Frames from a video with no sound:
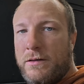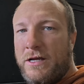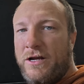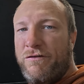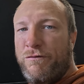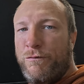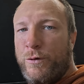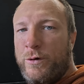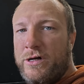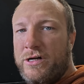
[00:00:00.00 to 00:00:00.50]
Hey
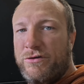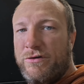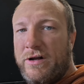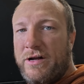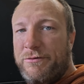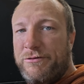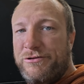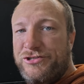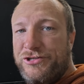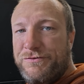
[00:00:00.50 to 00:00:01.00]
everyone, I'm
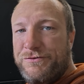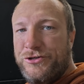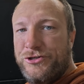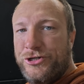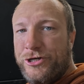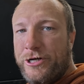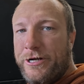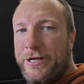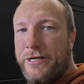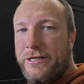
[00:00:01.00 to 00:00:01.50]
Greg with Drifter
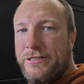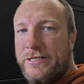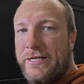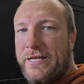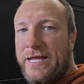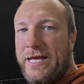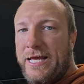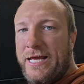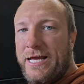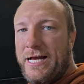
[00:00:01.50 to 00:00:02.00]
Journey.
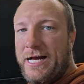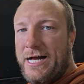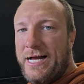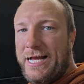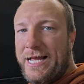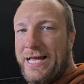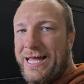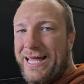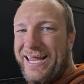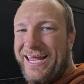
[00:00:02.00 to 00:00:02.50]
Today I
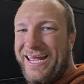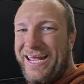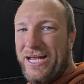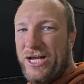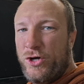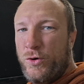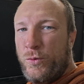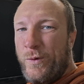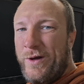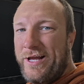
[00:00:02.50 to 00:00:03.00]
got a
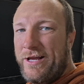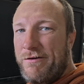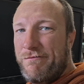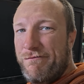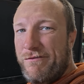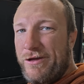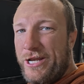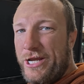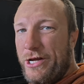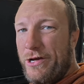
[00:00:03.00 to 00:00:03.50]
quick
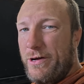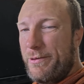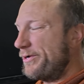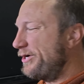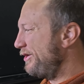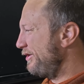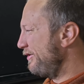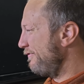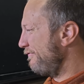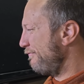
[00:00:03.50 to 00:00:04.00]
video I'm going
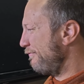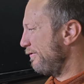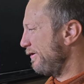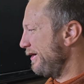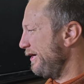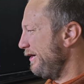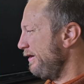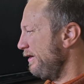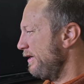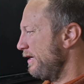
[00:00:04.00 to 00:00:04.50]
to do for
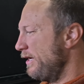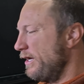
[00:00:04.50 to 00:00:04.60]
you,